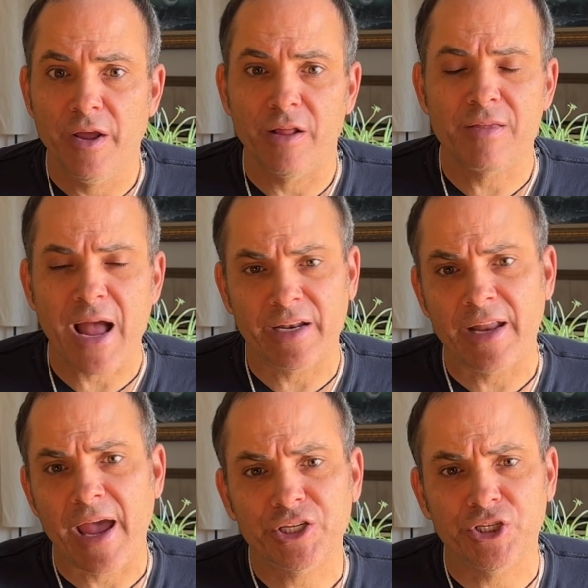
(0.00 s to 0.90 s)
it's not an
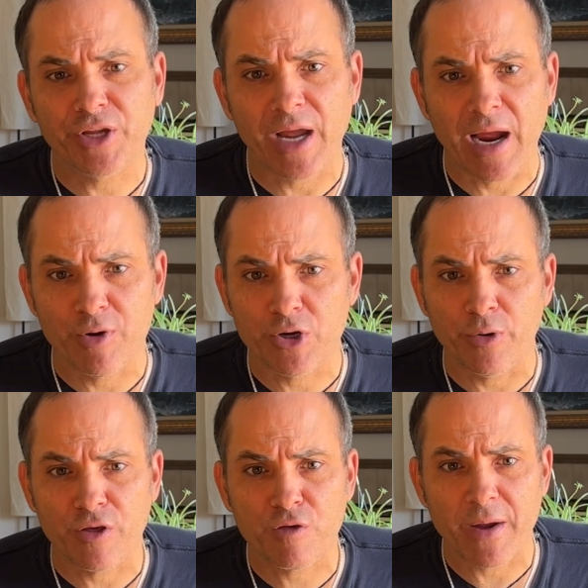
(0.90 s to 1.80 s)
action camera. Don't
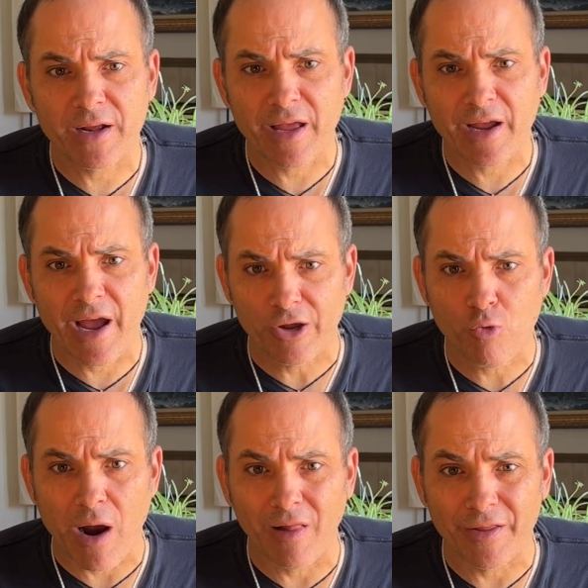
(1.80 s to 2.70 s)
expect that kind of
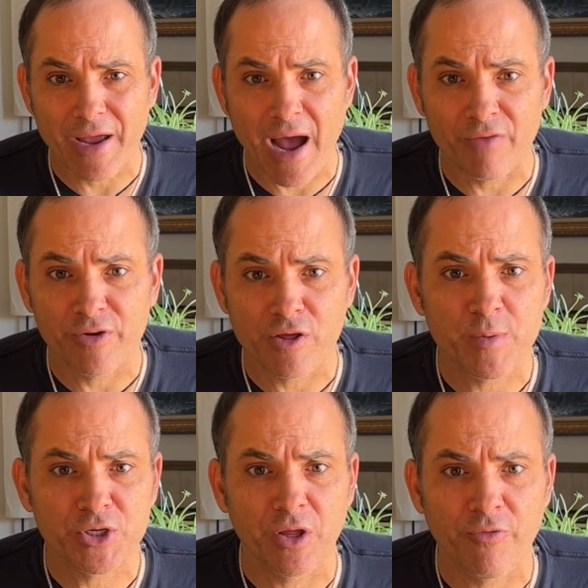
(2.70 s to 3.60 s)
quality out of it,
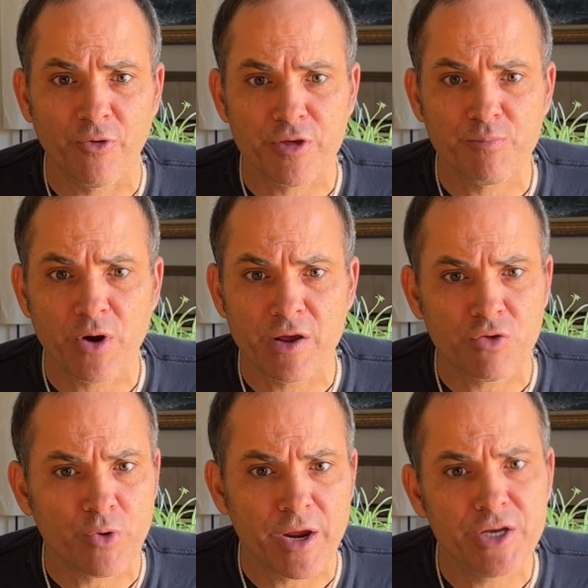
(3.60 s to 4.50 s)
especially for this price
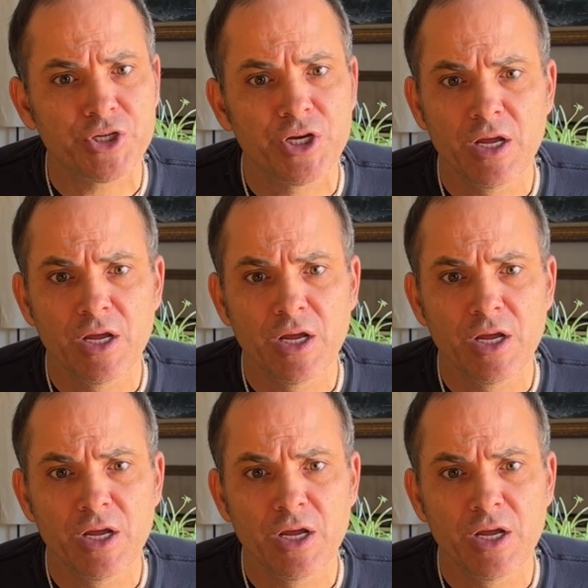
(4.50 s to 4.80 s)
range.